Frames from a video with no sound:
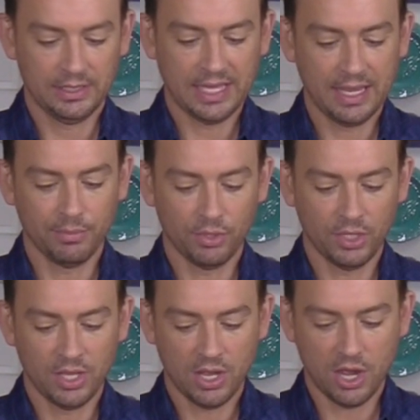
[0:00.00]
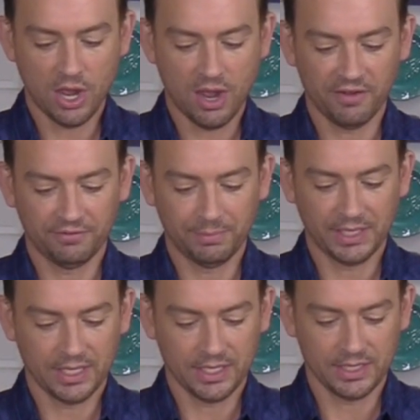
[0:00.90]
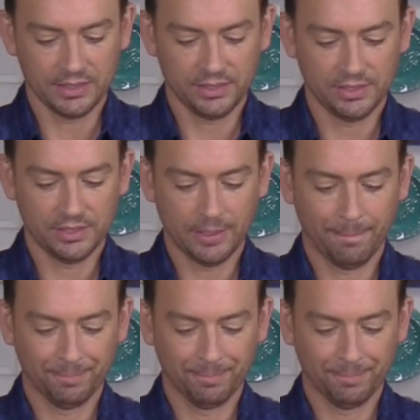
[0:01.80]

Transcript: label off because